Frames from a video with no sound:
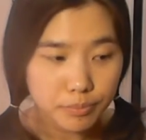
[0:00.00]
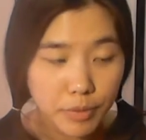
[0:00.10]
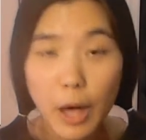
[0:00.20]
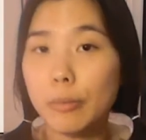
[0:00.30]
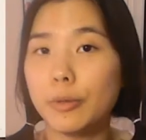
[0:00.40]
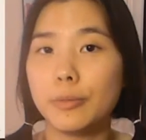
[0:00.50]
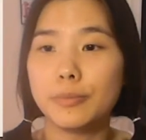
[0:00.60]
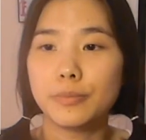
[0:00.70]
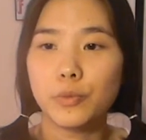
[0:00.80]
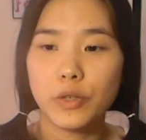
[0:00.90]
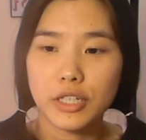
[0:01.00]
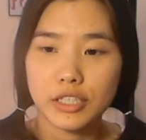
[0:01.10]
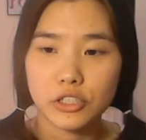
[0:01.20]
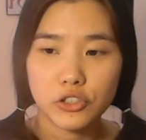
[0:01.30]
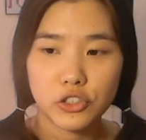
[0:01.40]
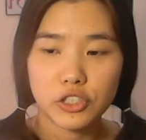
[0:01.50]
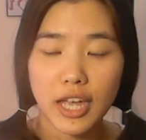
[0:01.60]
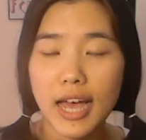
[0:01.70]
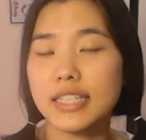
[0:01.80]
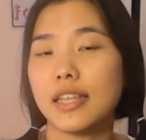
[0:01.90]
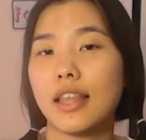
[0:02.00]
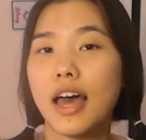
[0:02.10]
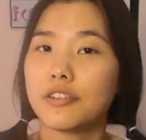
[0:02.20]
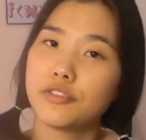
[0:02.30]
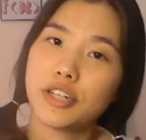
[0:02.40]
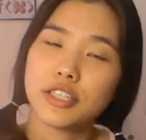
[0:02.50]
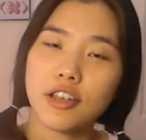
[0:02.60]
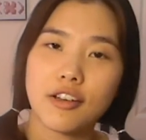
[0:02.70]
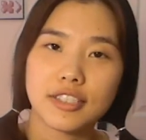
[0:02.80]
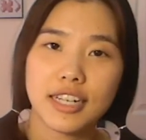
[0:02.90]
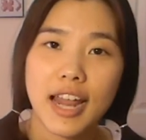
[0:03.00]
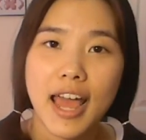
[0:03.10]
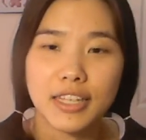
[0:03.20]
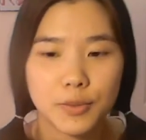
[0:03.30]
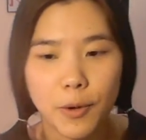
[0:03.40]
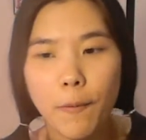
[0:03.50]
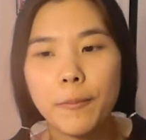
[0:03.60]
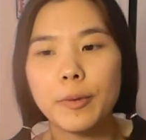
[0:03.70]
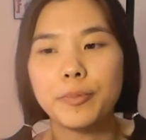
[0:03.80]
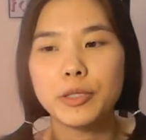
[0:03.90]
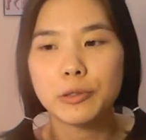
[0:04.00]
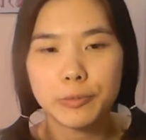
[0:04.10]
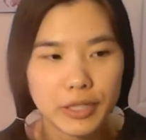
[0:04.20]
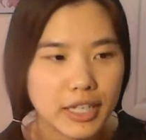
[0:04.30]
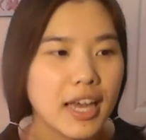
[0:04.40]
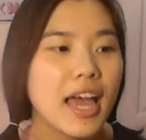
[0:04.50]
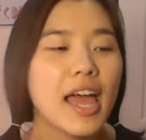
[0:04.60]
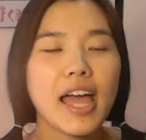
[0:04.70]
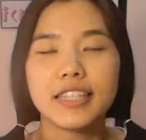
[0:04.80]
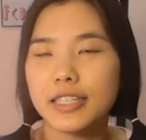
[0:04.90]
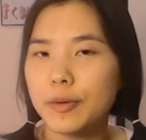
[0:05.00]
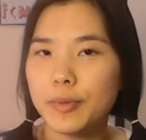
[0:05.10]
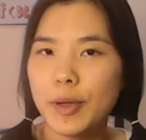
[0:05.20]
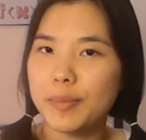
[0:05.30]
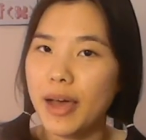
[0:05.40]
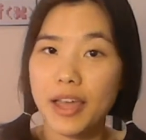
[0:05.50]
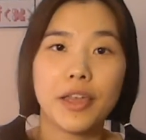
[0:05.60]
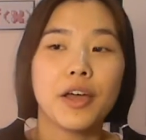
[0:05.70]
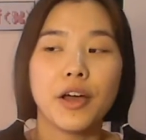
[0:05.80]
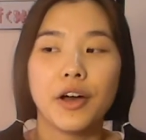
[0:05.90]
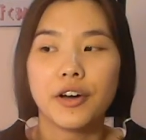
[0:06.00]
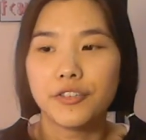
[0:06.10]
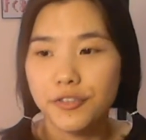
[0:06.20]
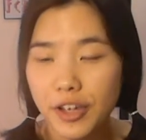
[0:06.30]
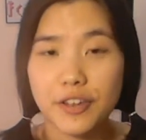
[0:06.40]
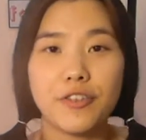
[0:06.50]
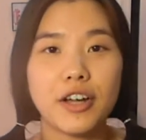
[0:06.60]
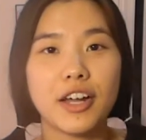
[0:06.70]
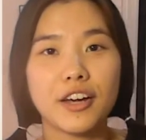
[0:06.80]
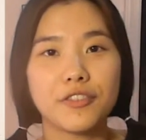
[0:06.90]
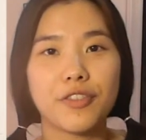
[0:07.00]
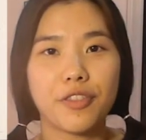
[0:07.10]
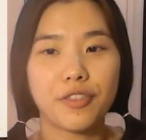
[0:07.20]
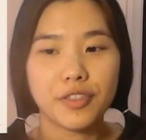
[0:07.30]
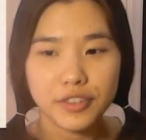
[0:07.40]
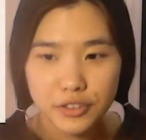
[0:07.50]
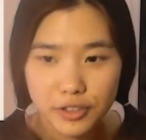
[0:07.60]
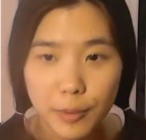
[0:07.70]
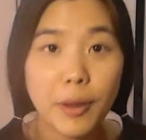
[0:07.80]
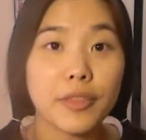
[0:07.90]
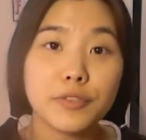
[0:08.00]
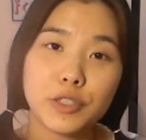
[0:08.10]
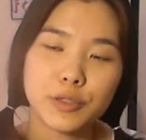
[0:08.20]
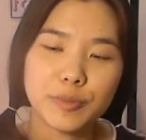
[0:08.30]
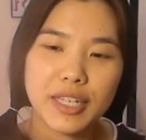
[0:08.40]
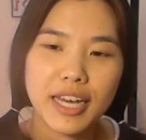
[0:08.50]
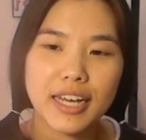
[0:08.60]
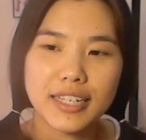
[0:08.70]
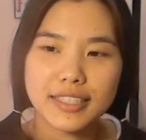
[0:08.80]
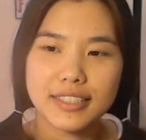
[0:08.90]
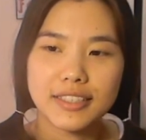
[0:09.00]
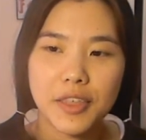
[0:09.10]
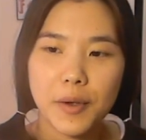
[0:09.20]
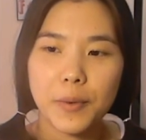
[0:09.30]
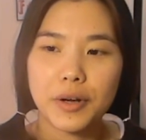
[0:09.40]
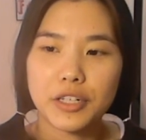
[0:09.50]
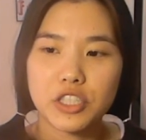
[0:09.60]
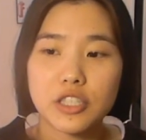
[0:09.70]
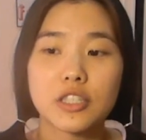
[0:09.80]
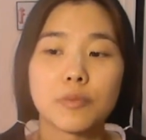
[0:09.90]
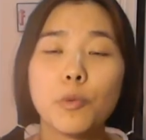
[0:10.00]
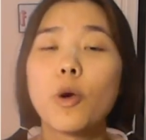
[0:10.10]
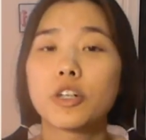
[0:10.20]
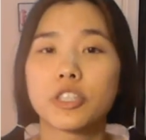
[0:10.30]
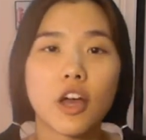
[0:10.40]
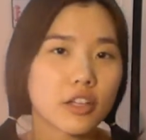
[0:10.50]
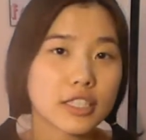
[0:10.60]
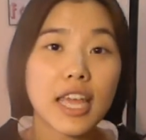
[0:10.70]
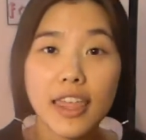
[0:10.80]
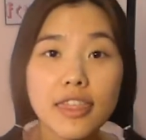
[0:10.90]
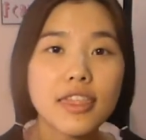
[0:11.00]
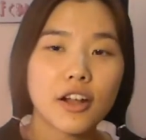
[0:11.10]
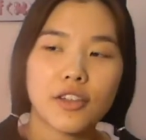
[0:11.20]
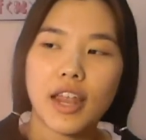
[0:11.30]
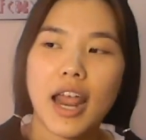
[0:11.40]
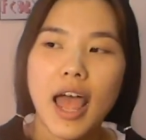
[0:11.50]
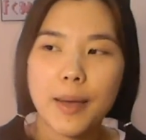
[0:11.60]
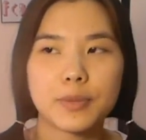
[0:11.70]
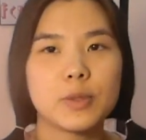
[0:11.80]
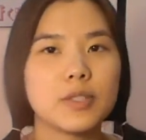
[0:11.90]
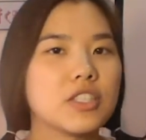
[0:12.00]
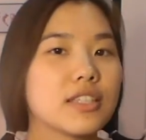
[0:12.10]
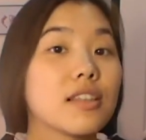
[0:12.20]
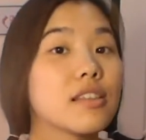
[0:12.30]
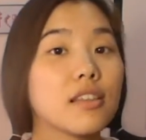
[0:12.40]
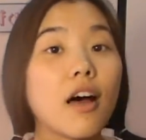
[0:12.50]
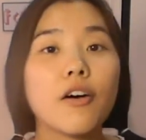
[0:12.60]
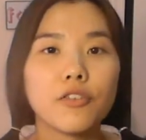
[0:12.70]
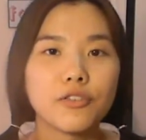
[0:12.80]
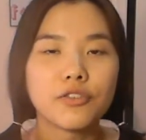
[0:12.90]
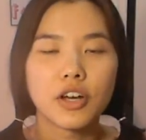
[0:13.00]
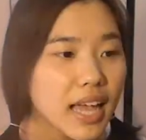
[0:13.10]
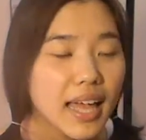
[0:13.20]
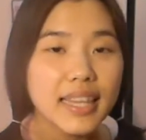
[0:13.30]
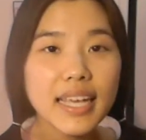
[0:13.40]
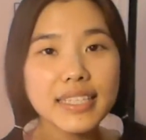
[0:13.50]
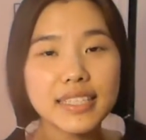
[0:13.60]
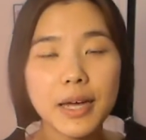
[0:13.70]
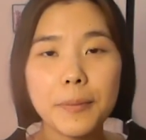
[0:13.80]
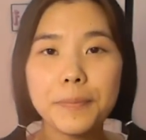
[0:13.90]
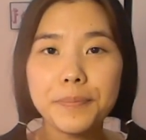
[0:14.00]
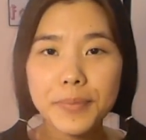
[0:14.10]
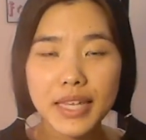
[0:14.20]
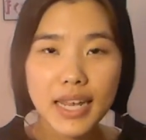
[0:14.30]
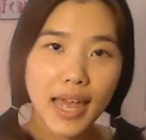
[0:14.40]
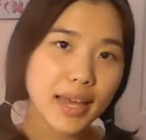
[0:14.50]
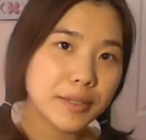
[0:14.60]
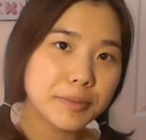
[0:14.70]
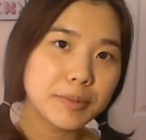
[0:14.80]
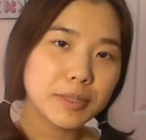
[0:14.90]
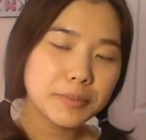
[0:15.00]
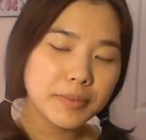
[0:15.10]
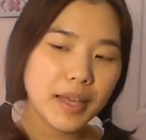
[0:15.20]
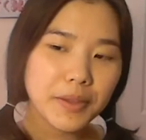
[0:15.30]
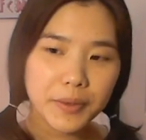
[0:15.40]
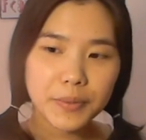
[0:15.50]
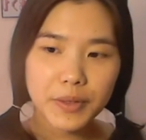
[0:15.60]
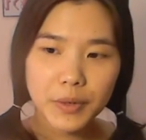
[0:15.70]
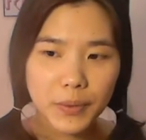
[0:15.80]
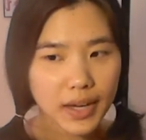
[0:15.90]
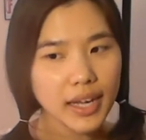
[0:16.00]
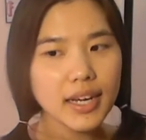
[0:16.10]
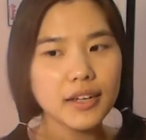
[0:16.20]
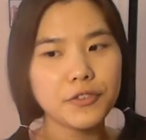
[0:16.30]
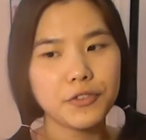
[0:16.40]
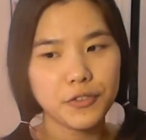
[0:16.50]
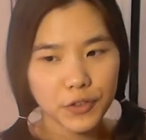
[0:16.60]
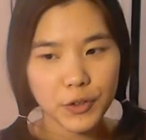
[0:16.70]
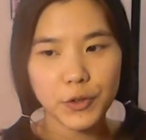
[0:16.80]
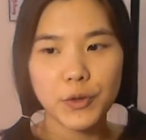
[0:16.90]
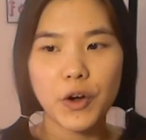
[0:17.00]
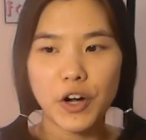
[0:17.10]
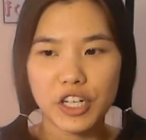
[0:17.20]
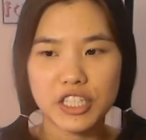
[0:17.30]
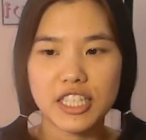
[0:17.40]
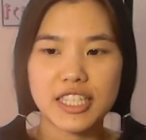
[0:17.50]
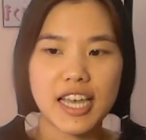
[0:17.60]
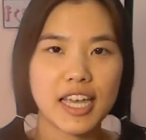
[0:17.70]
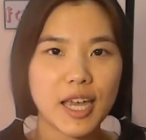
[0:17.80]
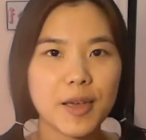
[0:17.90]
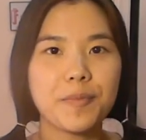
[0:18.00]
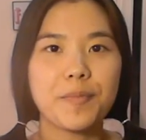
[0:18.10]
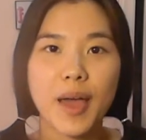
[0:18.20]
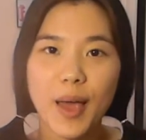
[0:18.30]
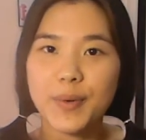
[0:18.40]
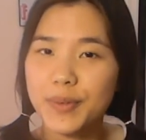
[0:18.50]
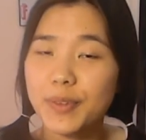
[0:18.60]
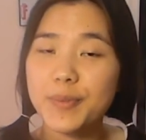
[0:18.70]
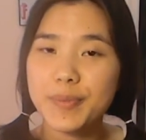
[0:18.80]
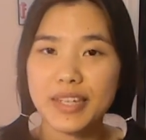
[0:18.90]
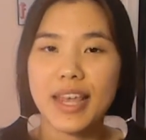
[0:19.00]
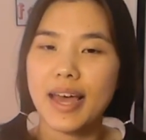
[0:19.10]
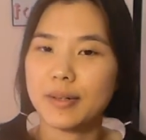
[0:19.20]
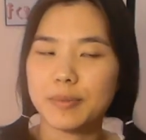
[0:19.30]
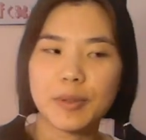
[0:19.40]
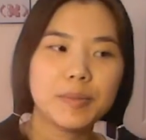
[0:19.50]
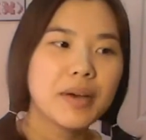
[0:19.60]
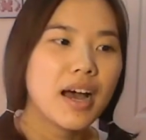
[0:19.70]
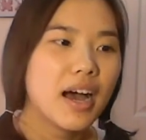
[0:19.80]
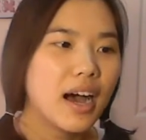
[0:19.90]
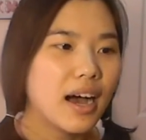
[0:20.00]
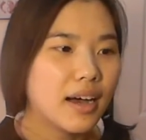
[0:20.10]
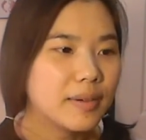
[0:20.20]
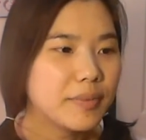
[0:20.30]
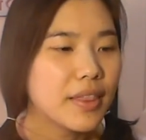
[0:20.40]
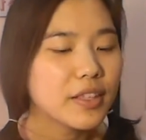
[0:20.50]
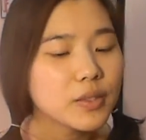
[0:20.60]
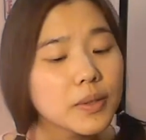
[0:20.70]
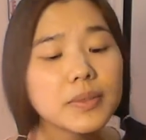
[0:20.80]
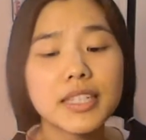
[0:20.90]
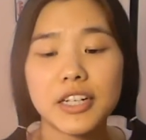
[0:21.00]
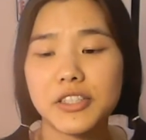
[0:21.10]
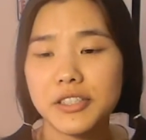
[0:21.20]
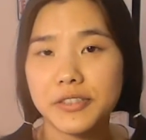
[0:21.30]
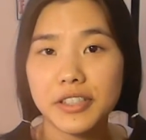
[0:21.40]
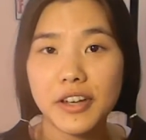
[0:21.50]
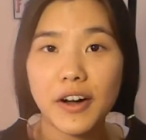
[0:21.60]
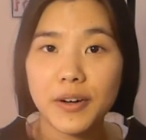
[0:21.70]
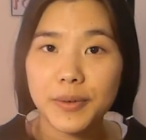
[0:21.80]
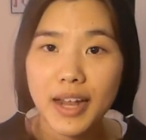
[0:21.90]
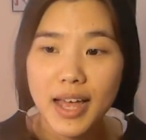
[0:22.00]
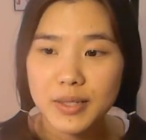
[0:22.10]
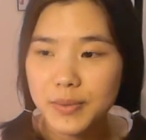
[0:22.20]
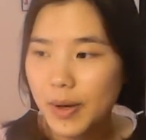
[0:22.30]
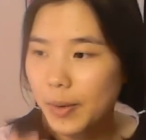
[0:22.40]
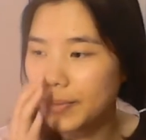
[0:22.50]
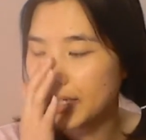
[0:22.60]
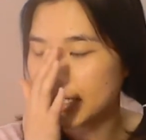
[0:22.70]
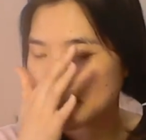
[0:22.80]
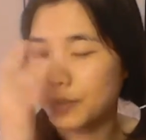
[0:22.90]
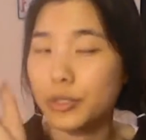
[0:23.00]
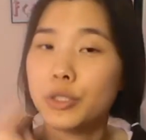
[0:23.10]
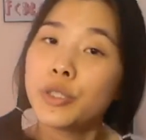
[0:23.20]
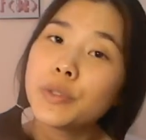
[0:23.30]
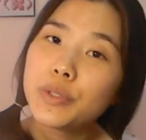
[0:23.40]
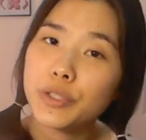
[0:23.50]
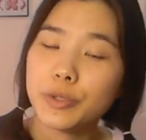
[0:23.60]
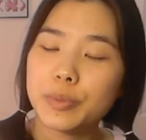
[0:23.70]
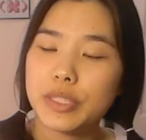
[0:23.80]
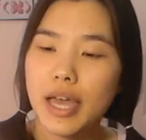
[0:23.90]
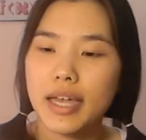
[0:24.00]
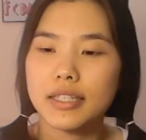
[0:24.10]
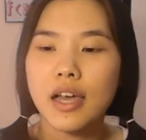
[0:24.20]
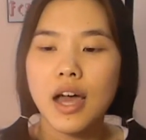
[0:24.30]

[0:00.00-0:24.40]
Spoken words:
album, which has a lot of great songs in it as well, but B2B ended up being my favorite of the month of June because there were just more songs in there that I absolutely just love. Next up, mini album. Now, there were quite a few artists that came back with a mini album. This one was actually a really hard one as well because there were two groups that